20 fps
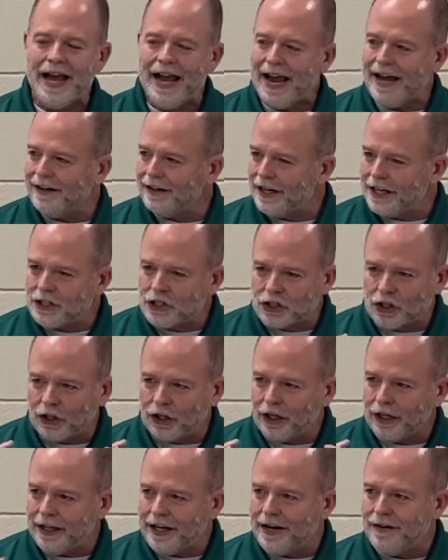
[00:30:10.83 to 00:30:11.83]
And let's
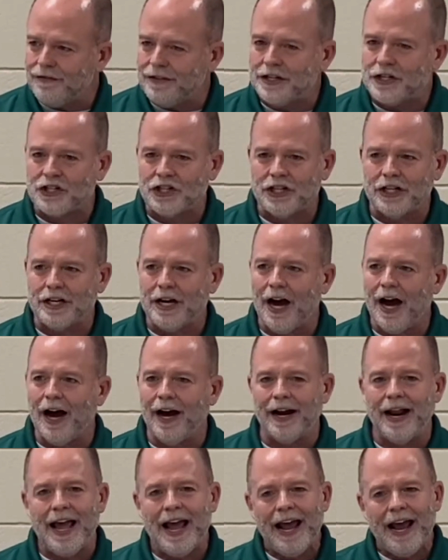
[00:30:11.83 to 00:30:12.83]
leave this to
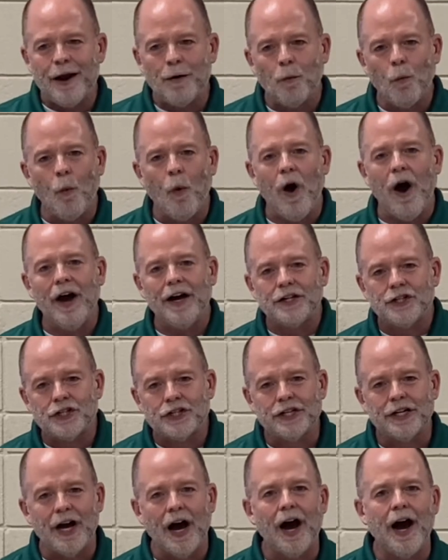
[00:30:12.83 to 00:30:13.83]
God and
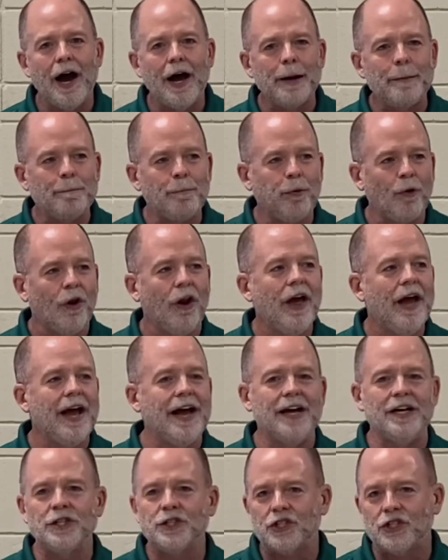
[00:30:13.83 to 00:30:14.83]
watch God
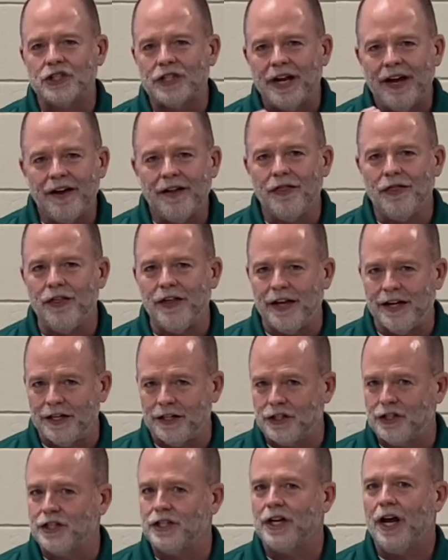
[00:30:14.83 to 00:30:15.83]
bless
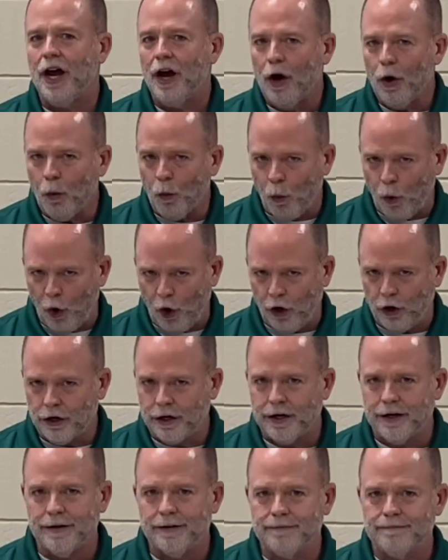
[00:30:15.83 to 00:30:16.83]
this
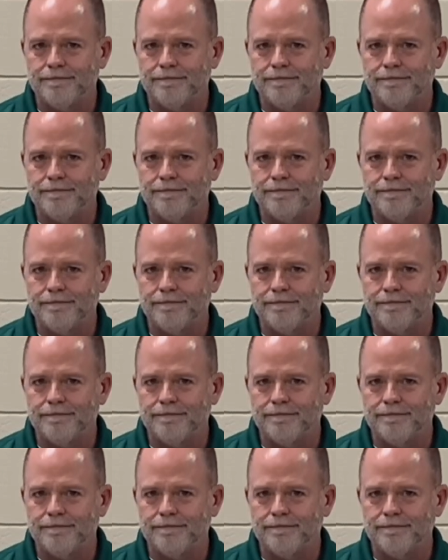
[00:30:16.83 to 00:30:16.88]
work.